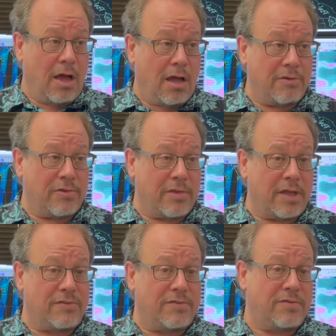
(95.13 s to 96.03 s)
So
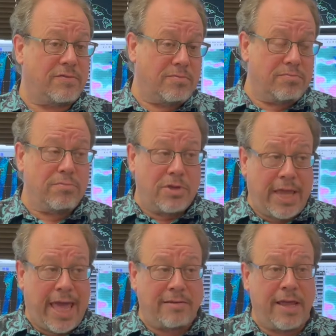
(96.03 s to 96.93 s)
that's
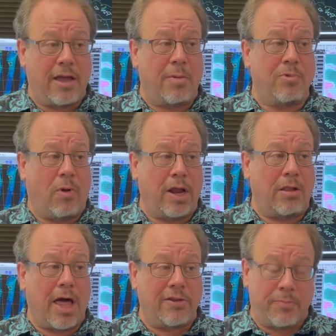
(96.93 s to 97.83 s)
can take up quite a
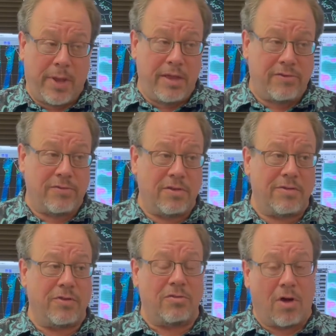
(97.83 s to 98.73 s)
lot of space. If
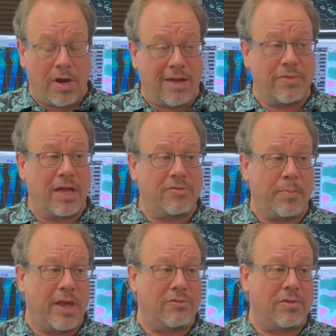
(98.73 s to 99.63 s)
you don't have that
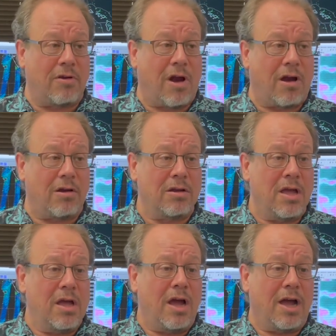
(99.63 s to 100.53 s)
space, there are
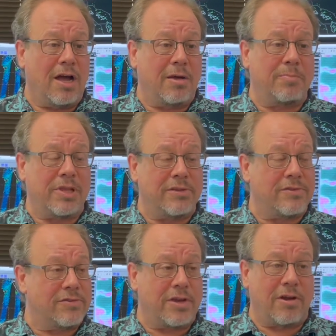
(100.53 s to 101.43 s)

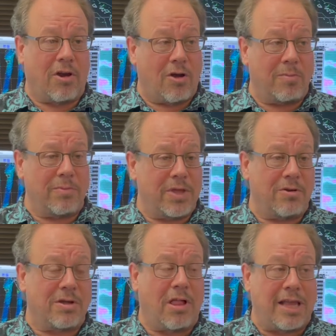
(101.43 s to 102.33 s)
places in your home,
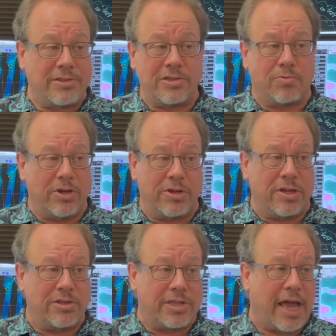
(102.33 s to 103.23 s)
closets, where you can
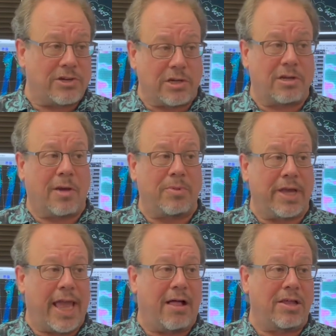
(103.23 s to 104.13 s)
stash a couple of
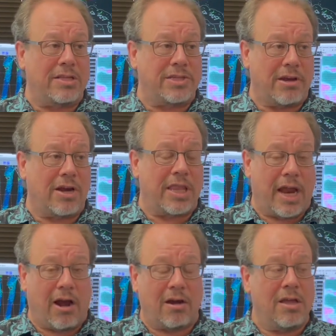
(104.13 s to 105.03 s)
gallons here and
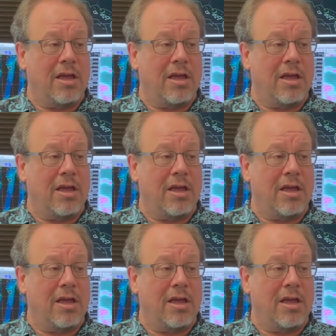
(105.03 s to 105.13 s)
there.